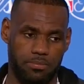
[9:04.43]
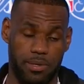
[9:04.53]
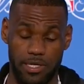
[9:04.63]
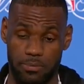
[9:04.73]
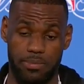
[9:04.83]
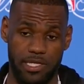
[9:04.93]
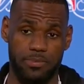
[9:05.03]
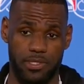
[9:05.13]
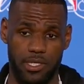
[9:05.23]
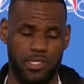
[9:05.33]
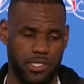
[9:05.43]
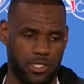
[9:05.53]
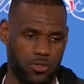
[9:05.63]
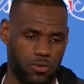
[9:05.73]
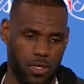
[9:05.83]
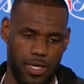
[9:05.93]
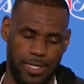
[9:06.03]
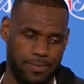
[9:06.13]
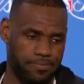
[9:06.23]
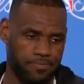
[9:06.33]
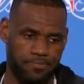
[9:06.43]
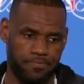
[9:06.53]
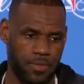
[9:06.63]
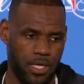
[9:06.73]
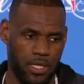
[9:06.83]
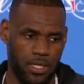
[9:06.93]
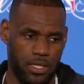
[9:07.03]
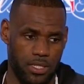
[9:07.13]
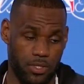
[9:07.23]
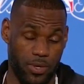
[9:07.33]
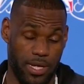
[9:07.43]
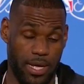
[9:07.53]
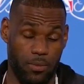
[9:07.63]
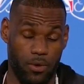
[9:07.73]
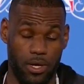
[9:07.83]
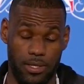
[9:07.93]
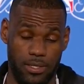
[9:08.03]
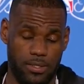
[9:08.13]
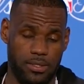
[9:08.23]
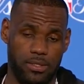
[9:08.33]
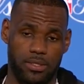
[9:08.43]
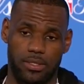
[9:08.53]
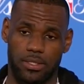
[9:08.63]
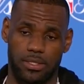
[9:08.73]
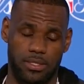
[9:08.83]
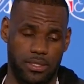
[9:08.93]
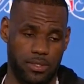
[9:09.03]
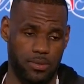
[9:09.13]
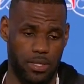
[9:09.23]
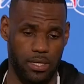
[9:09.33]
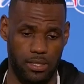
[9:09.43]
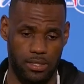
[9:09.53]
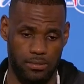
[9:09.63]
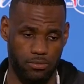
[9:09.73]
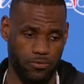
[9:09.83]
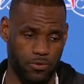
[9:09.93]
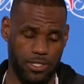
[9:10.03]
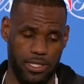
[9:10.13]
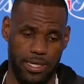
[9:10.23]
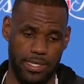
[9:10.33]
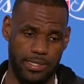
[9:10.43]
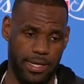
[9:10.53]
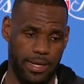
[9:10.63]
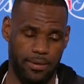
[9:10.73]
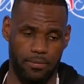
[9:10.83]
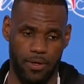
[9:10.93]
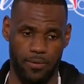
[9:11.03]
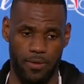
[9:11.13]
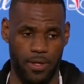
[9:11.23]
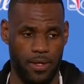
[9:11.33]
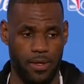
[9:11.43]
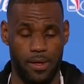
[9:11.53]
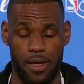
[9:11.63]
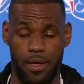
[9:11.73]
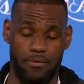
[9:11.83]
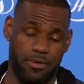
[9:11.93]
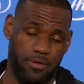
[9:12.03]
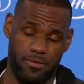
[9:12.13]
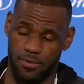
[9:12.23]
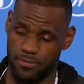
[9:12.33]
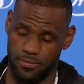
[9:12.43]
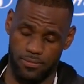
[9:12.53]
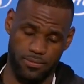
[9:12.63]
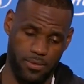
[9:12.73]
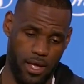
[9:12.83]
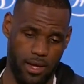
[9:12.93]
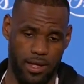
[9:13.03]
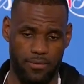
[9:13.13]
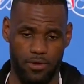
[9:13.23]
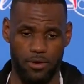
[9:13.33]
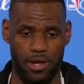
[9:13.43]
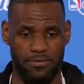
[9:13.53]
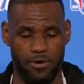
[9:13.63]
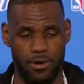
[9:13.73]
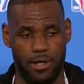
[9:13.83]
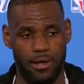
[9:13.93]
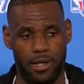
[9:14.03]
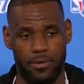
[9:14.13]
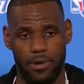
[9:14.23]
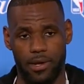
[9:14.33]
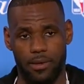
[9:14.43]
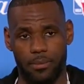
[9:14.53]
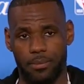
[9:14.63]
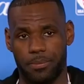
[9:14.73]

best best position to uh, to win game one and to uh, move on to the next game. But I haven't even I can't even go that far down the line right now.